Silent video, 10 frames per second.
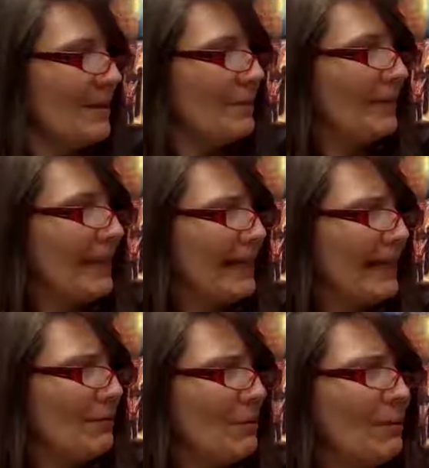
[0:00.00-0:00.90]
But then
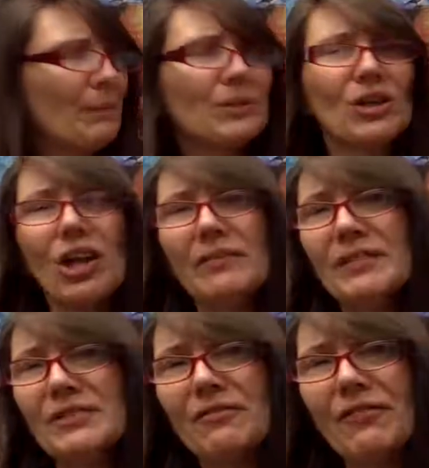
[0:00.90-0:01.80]
he remembered all of
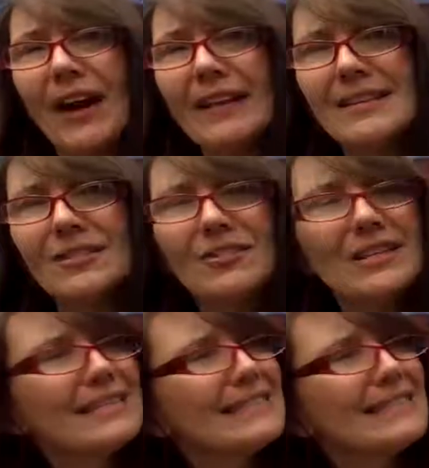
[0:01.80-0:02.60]
his friends under the